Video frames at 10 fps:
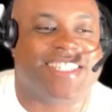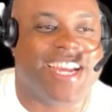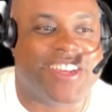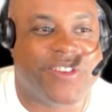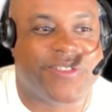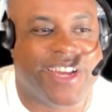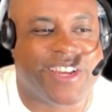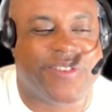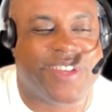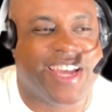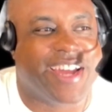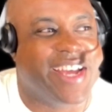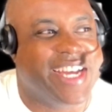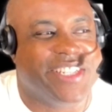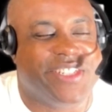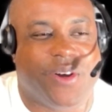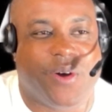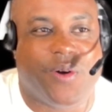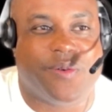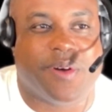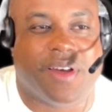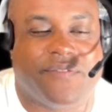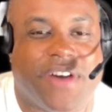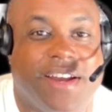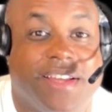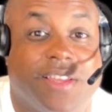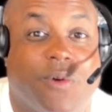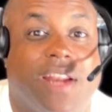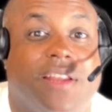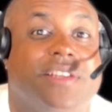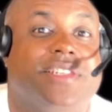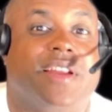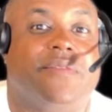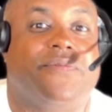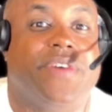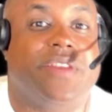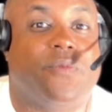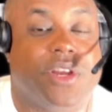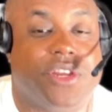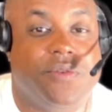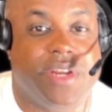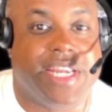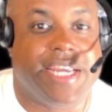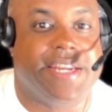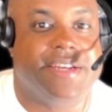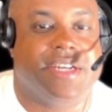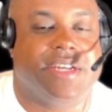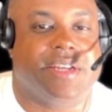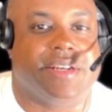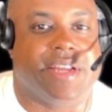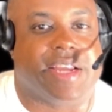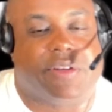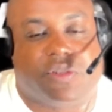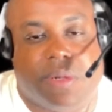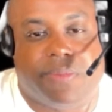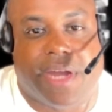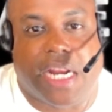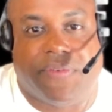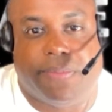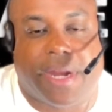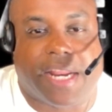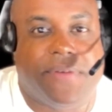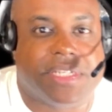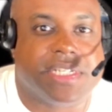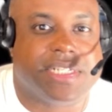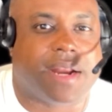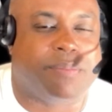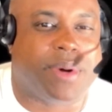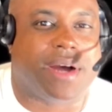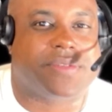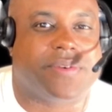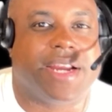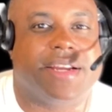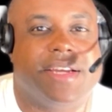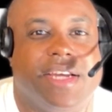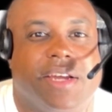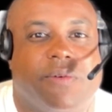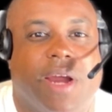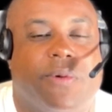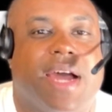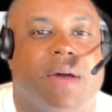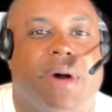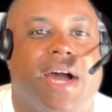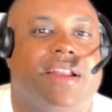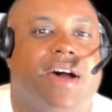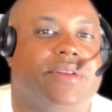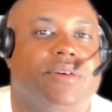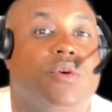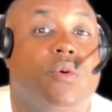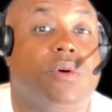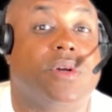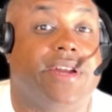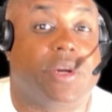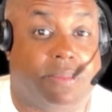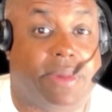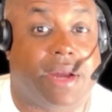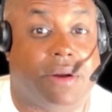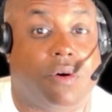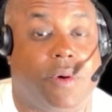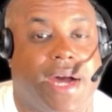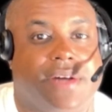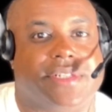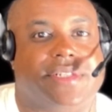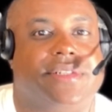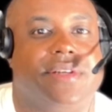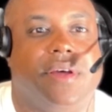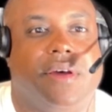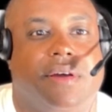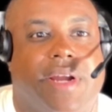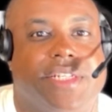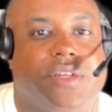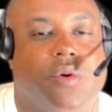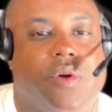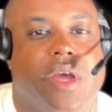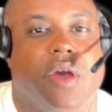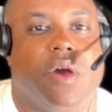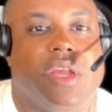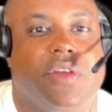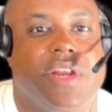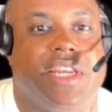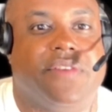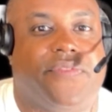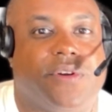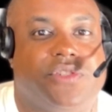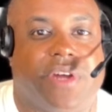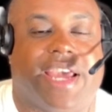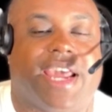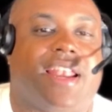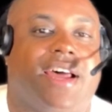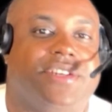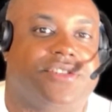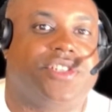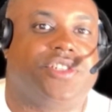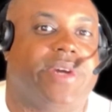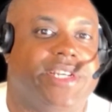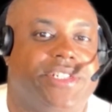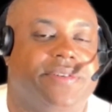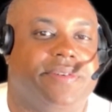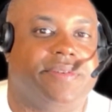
Thank you. Thank you. Yeah. So finding the right lender is going to fit what you need. Because remember, not everybody fits inside a box, right? Right. We're not buying Honda Accords out here. We're buying whole houses, right? So you need to first try to analyze your situation,